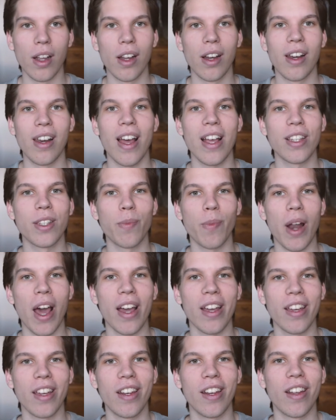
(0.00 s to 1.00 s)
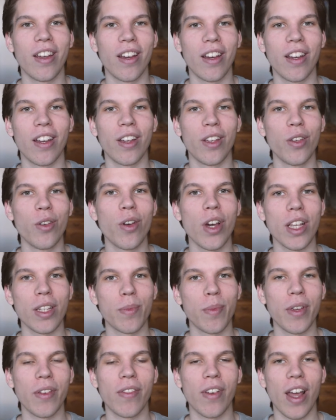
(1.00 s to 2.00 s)
Let's plug in a
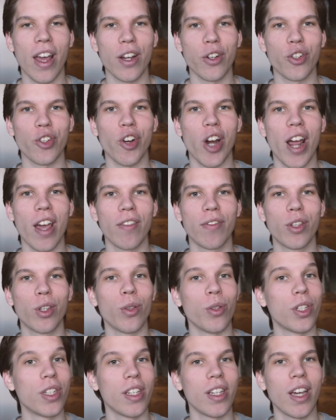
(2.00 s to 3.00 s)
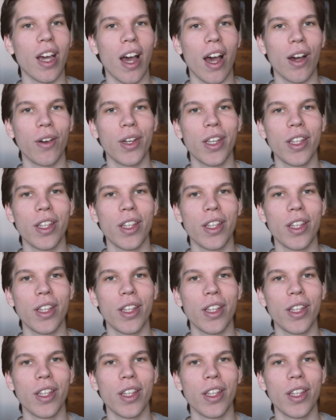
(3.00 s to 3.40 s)
USB flash drive to see how